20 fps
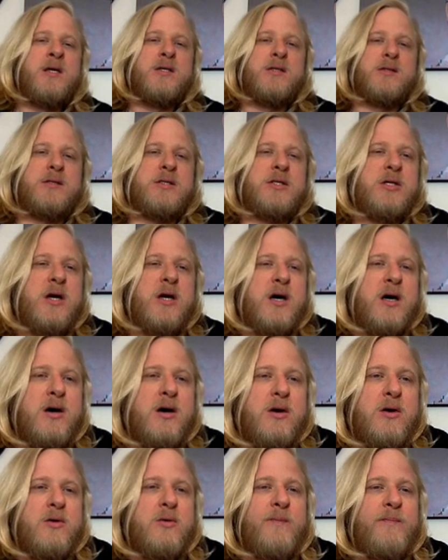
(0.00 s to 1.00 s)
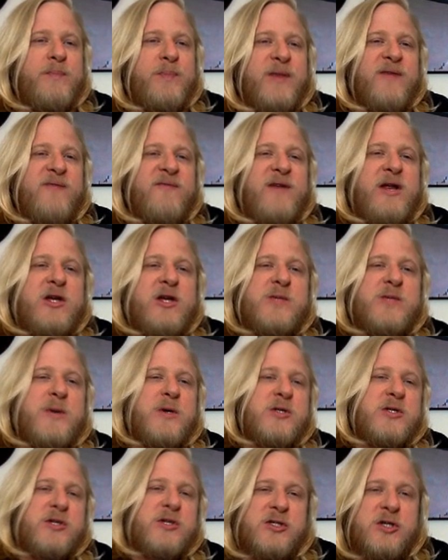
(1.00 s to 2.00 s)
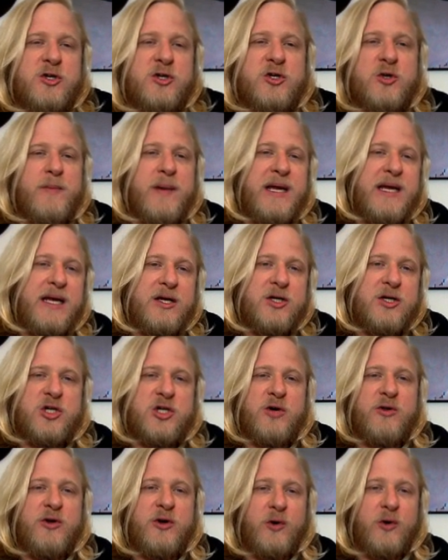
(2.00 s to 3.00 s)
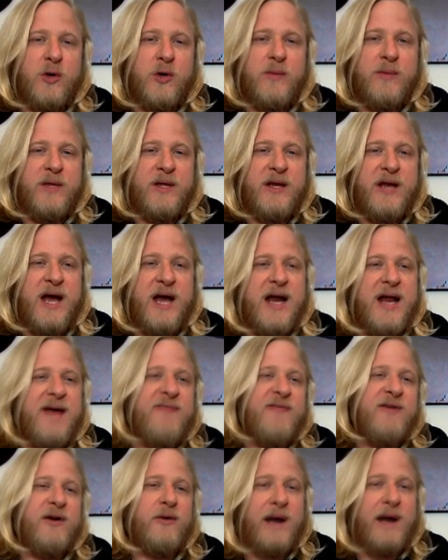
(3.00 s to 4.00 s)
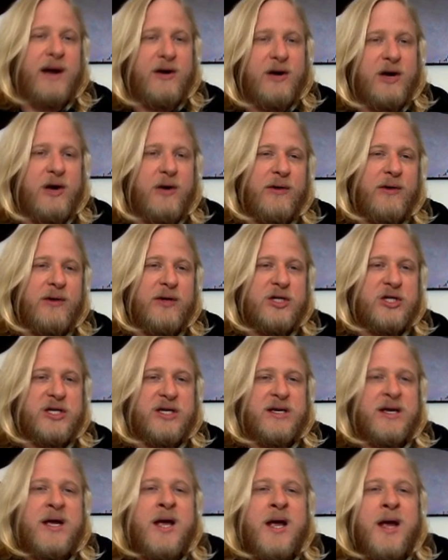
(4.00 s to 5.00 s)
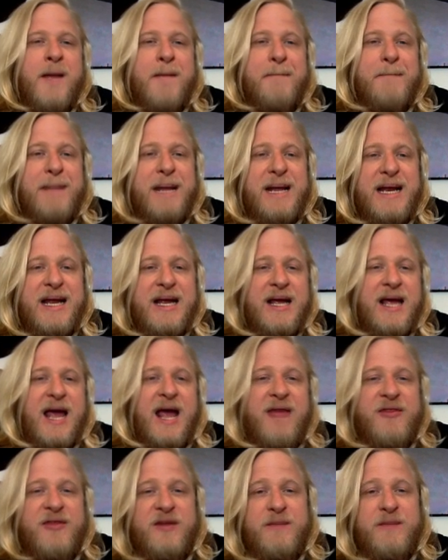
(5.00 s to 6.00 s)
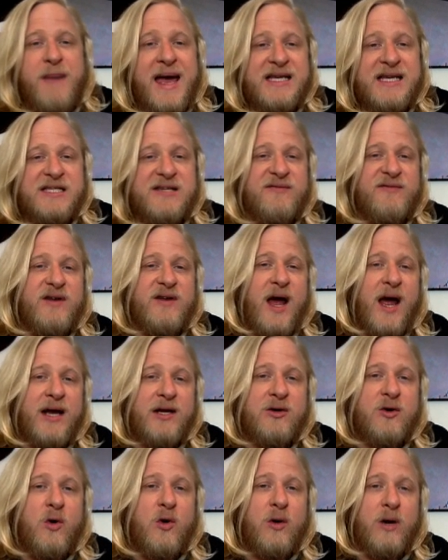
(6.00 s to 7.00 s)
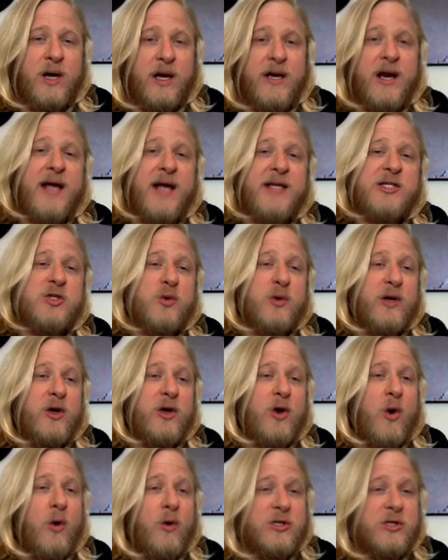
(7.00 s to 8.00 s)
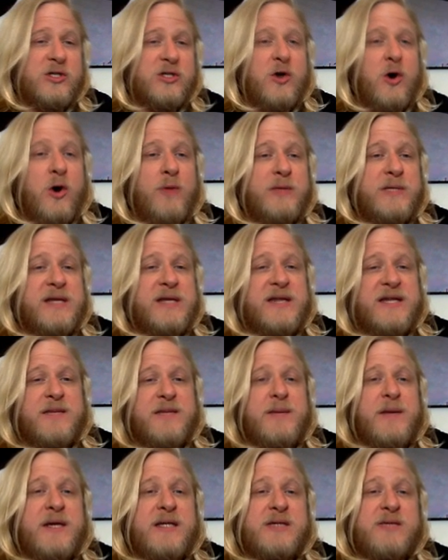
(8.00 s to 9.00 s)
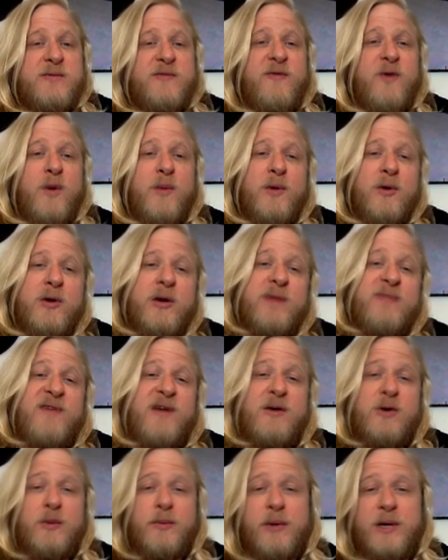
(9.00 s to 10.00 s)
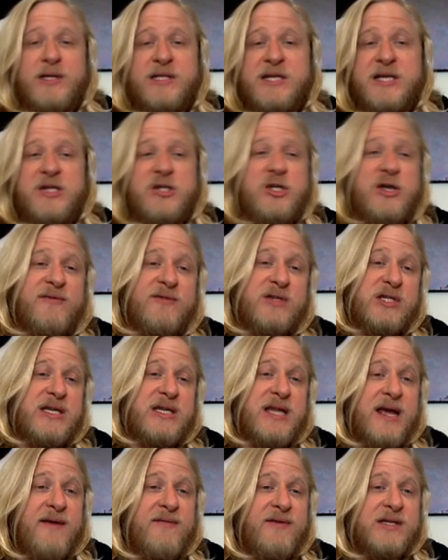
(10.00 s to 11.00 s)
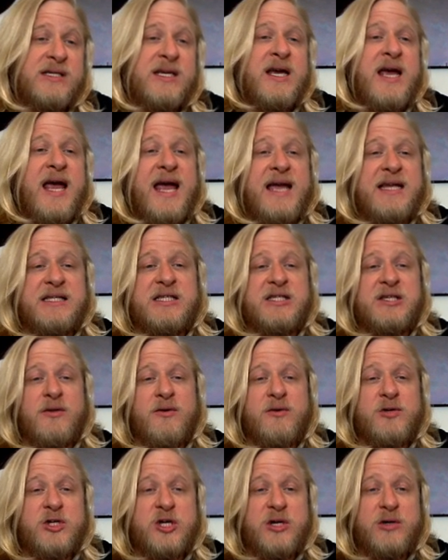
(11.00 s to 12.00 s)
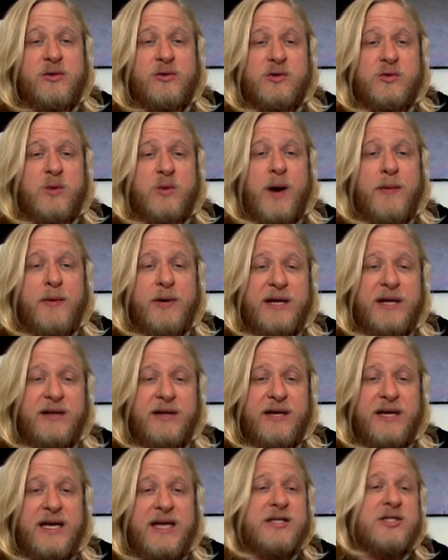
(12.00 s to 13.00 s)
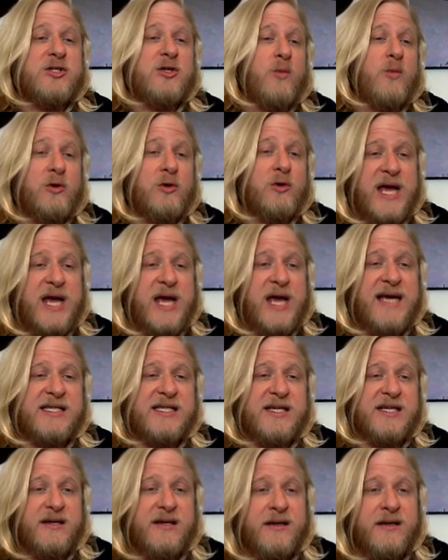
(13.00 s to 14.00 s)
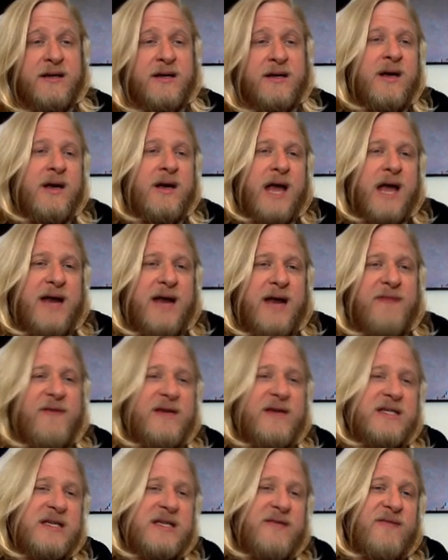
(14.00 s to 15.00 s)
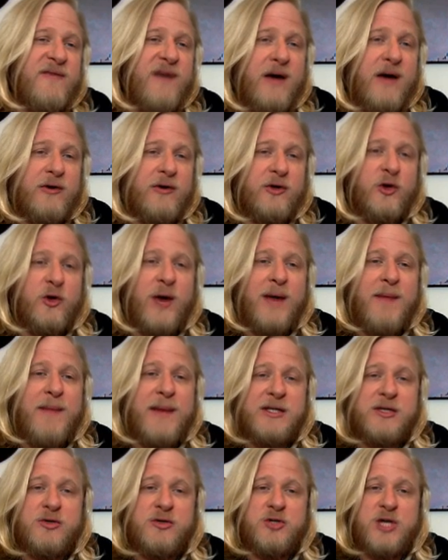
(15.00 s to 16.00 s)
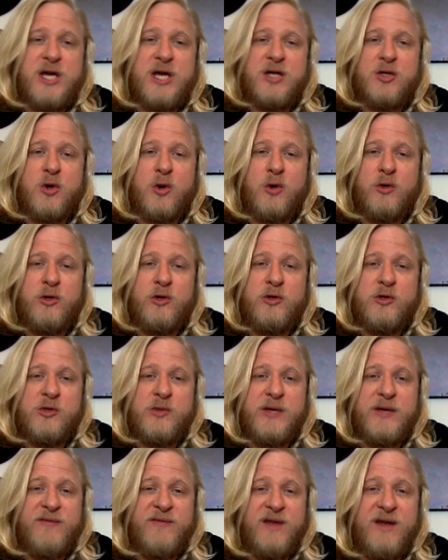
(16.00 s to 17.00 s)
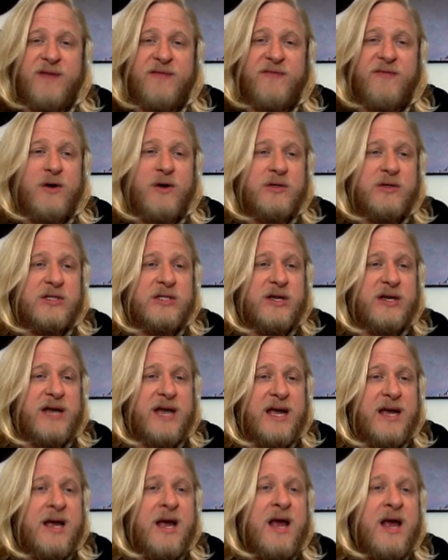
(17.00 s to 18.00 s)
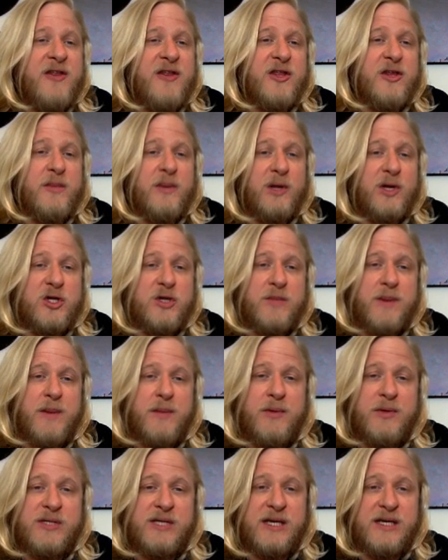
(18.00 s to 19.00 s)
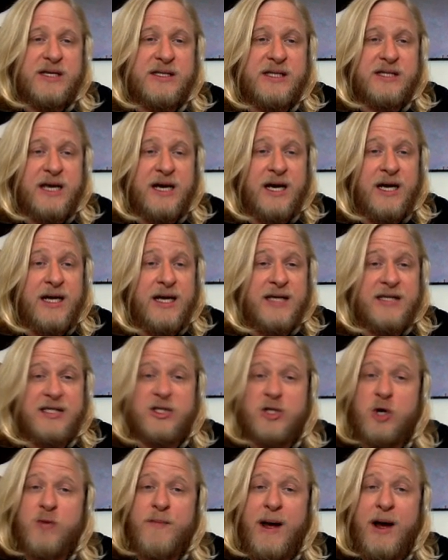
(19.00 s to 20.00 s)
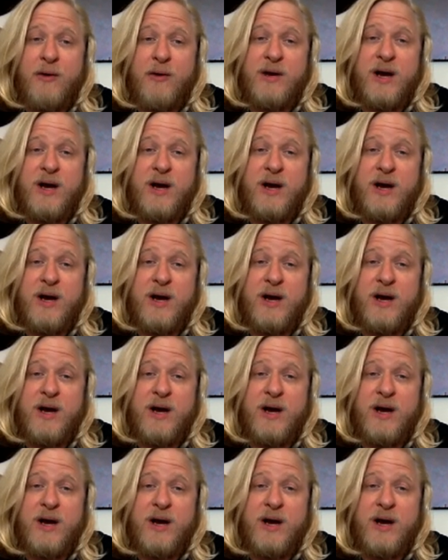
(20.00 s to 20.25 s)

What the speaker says: So, videos posted to social media show the group, the Not Effing Around Coalition, meeting at the massive nine-story court sculpting that depicts former Confederate President Jefferson Davis and Southern Generals Robert E. Lee and Stonewall Jackson. NFAC founder Grandmaster Jay told Newsweek via phone Sunday that the militia members at Stone Mountain